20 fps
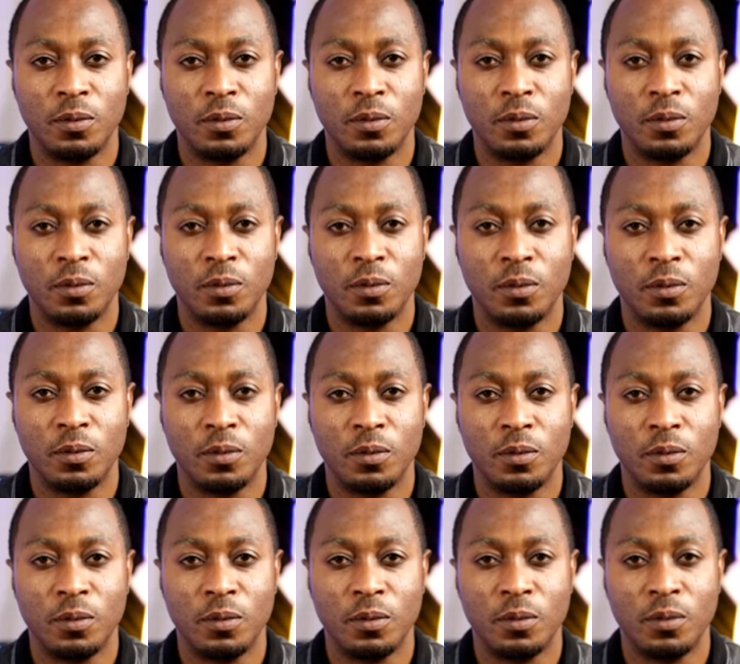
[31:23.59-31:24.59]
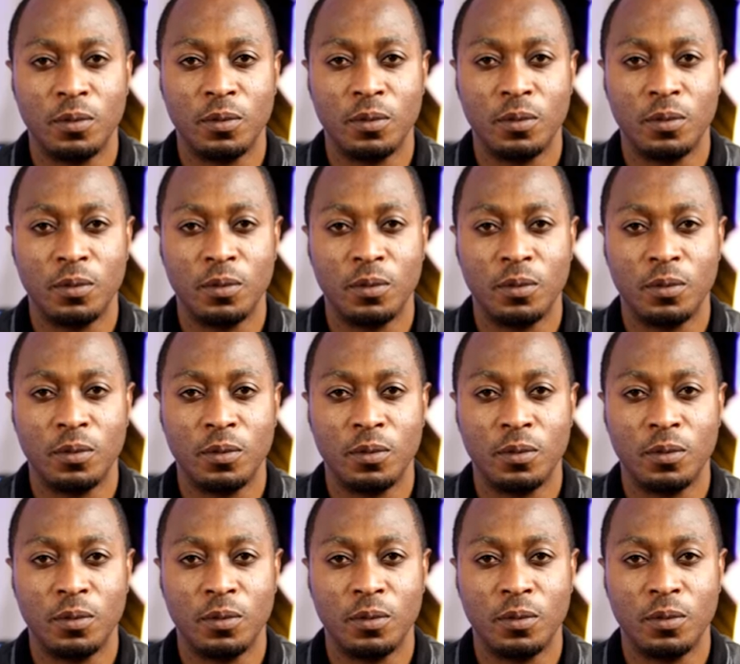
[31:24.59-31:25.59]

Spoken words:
No one is speaking in this clip.